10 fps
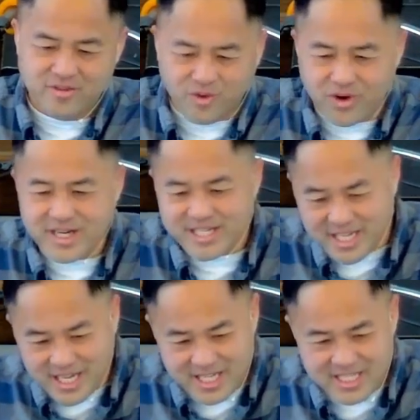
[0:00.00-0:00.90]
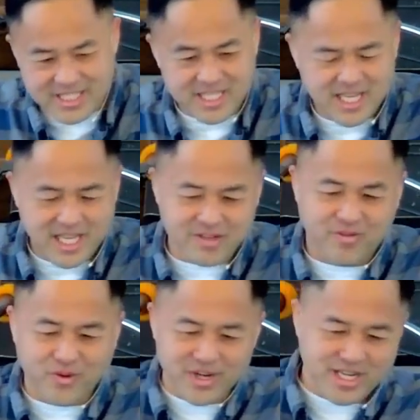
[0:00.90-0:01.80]
40 days
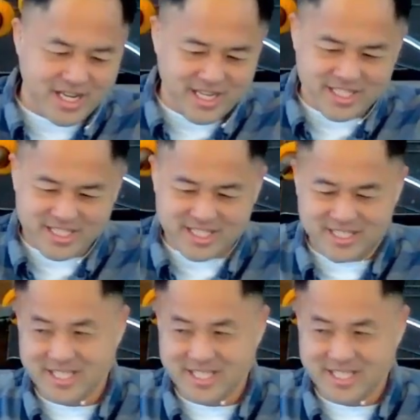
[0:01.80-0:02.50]
and 40 nights.